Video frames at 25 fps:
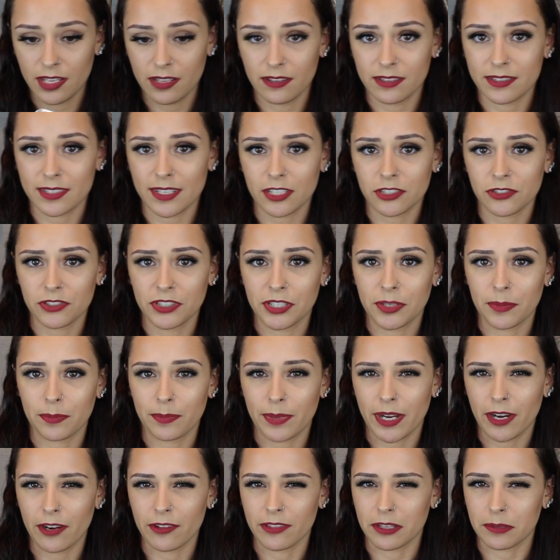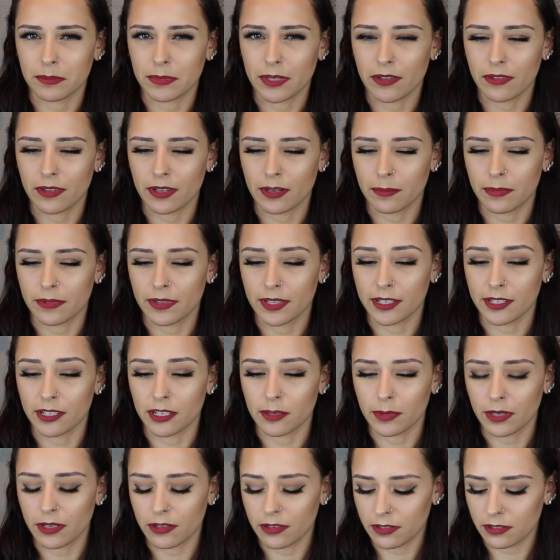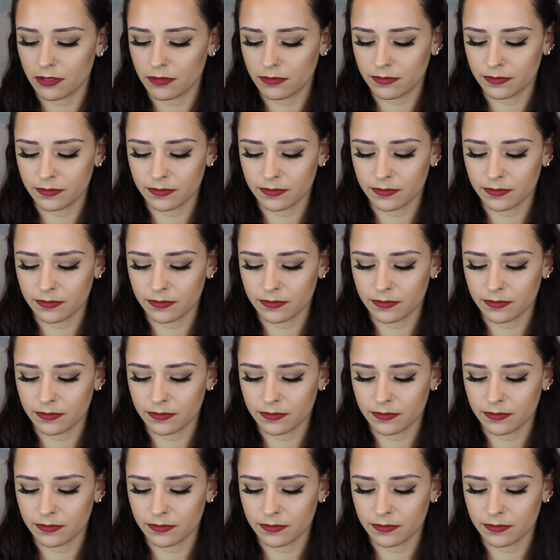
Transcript: Let's actually compare them now that I'm thinking about it.